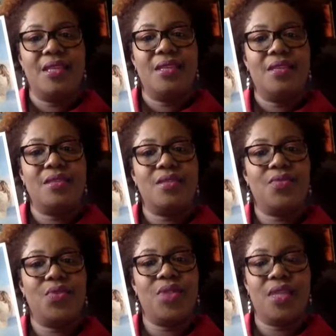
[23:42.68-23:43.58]
So
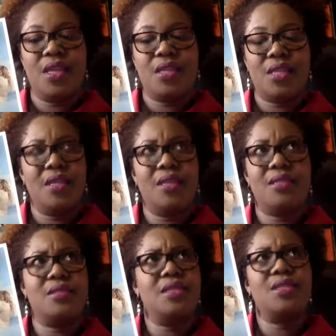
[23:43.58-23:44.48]
for the next, I think
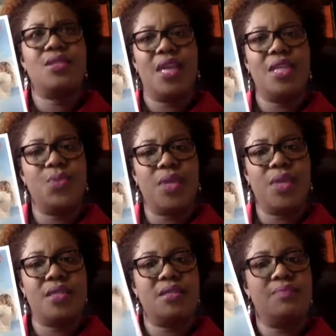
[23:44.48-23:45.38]
it's 6 to 8
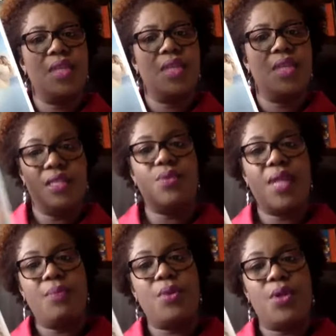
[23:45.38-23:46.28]
weeks, this is what
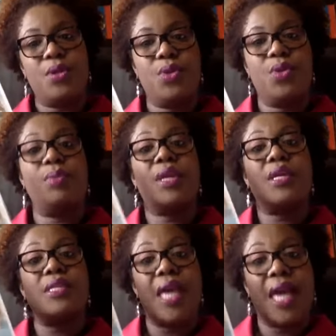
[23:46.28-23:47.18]
I'm going to be doing
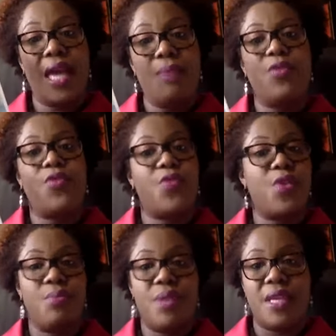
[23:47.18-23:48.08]
because I'm a firm
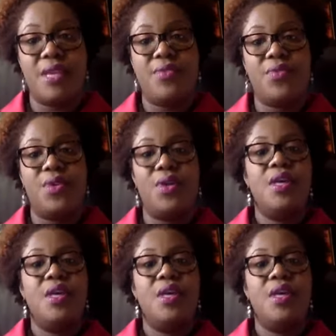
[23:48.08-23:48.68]
believer.